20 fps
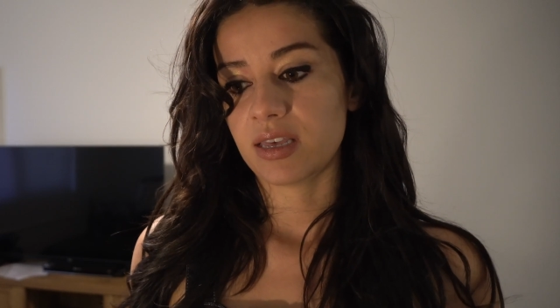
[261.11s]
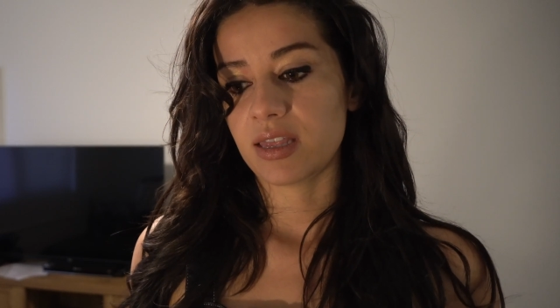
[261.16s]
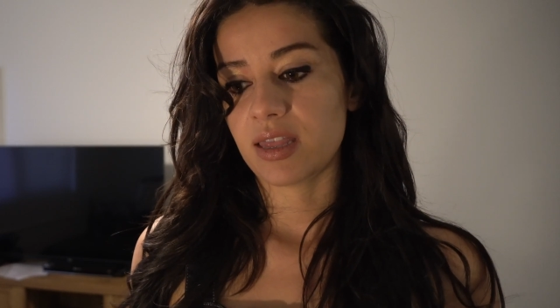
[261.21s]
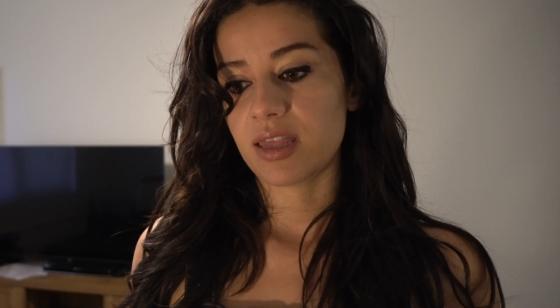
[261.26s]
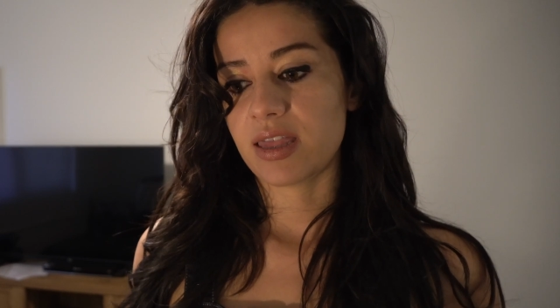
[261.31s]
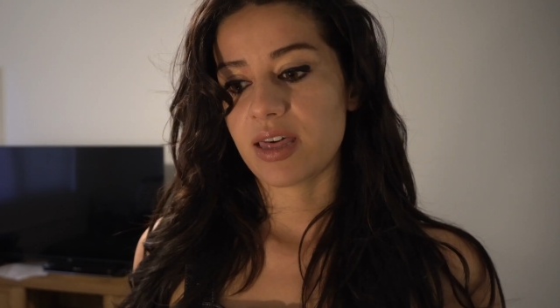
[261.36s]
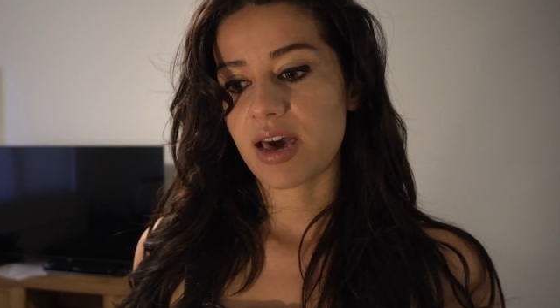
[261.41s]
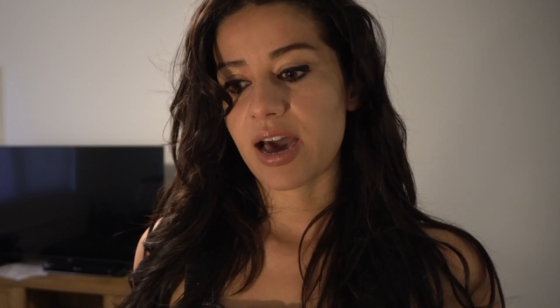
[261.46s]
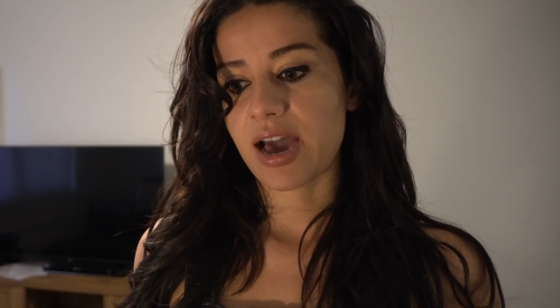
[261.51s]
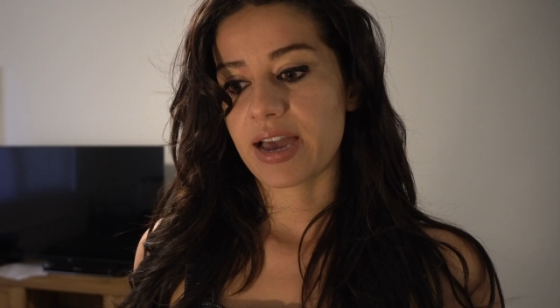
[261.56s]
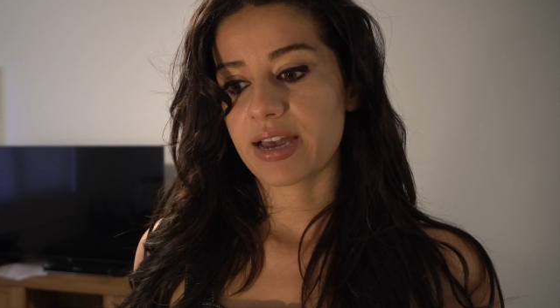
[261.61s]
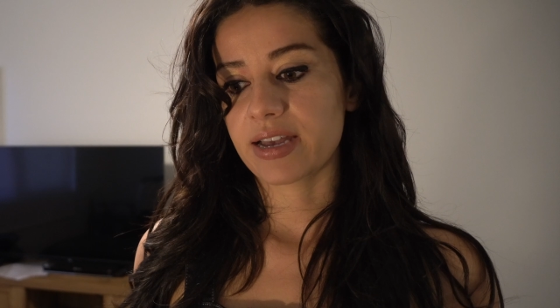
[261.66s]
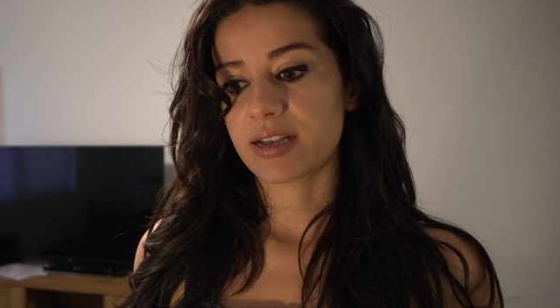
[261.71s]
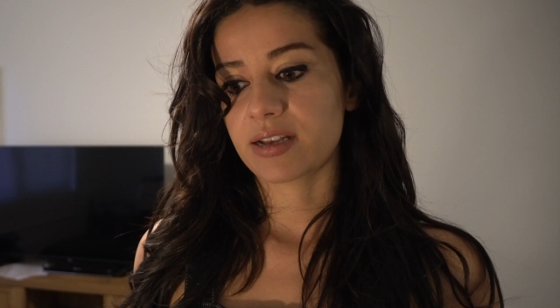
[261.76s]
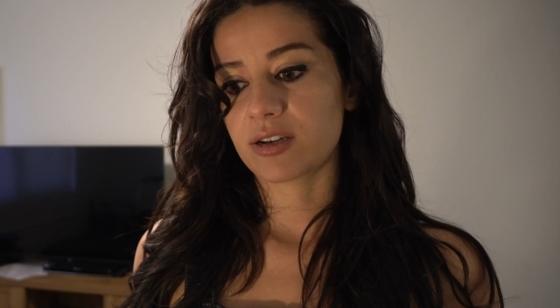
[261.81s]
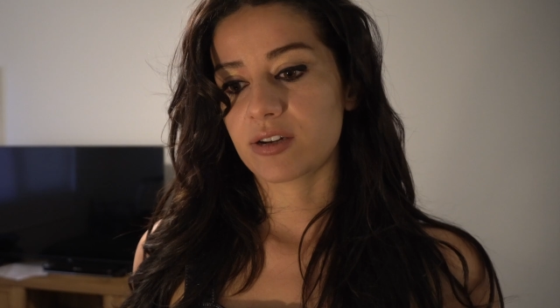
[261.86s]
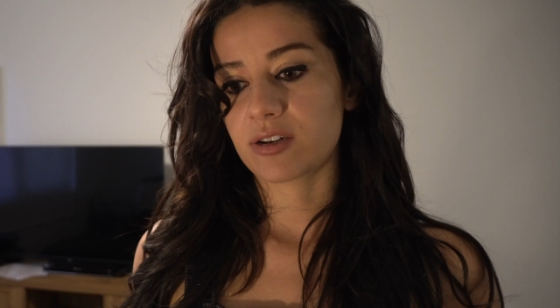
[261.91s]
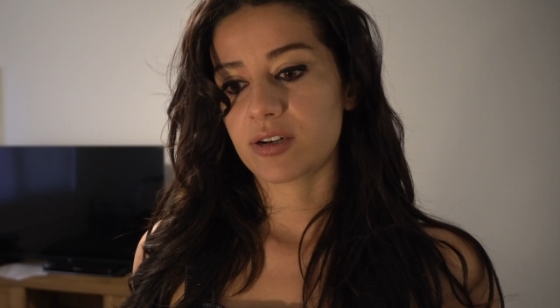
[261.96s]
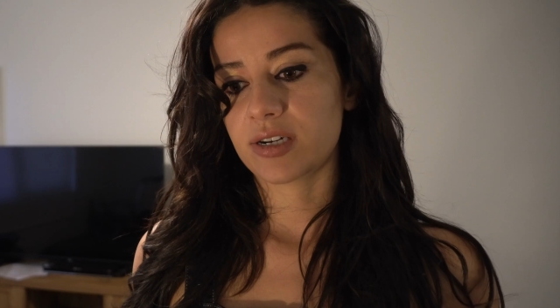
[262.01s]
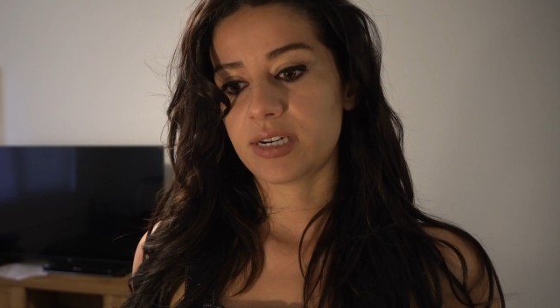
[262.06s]
that
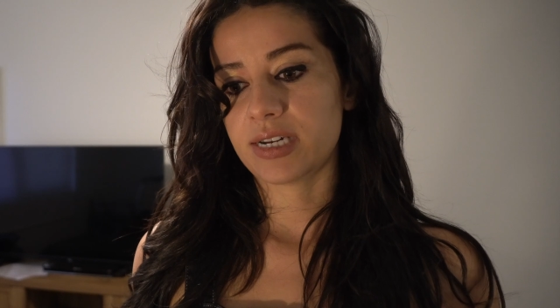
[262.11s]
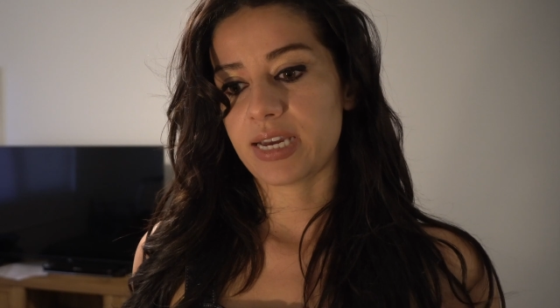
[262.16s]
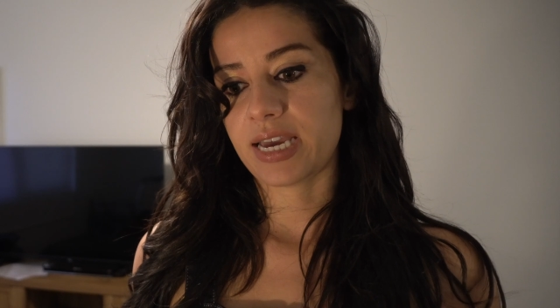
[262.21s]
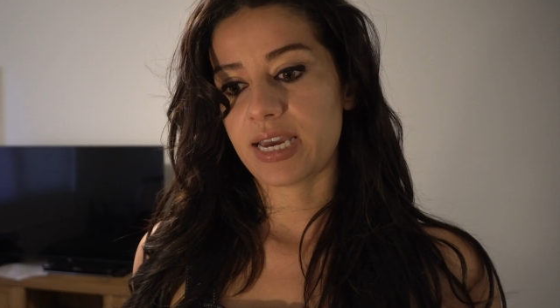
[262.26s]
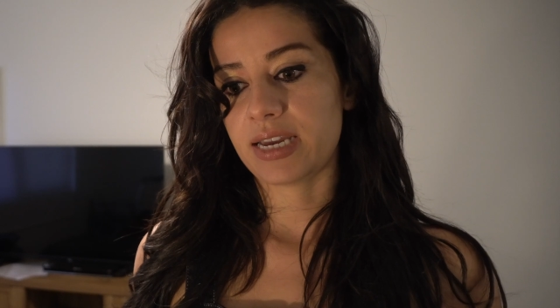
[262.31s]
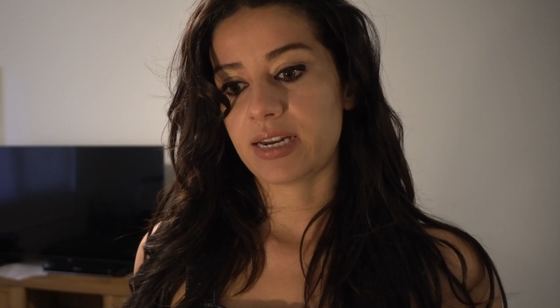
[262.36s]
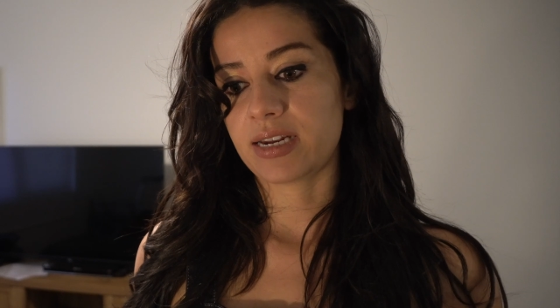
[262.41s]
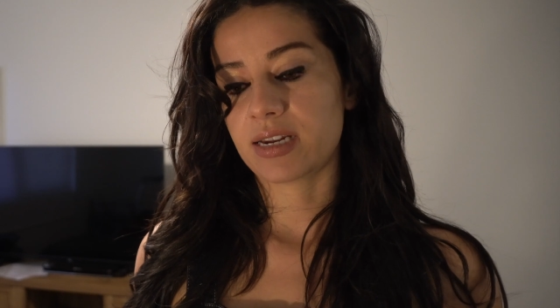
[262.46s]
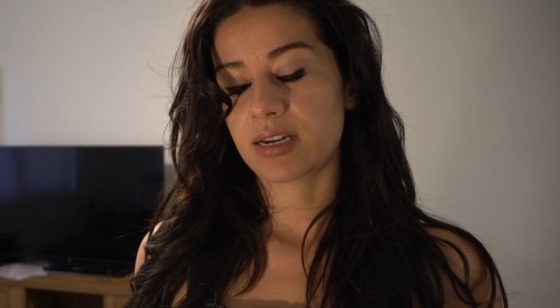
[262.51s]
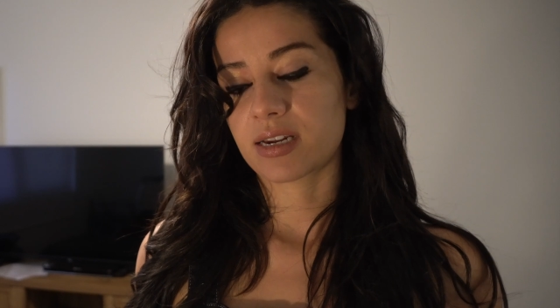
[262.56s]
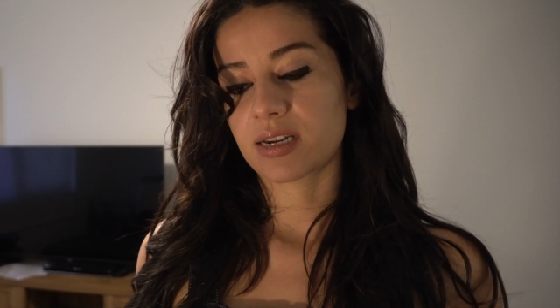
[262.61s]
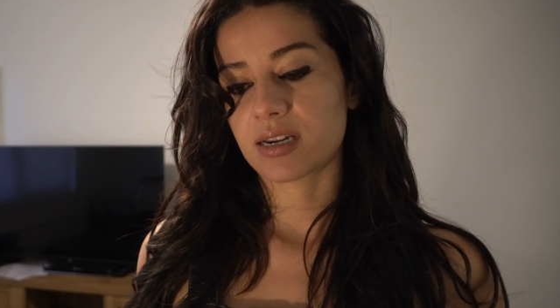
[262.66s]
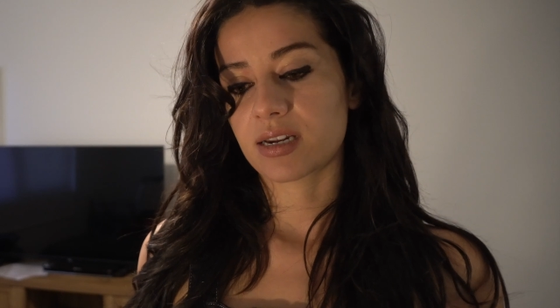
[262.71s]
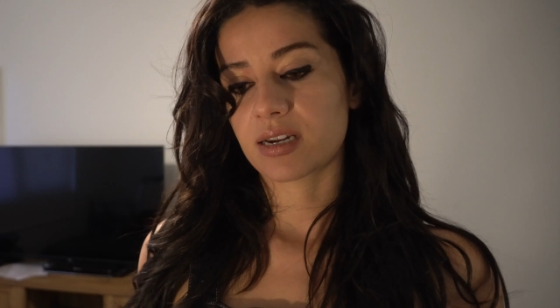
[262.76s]
create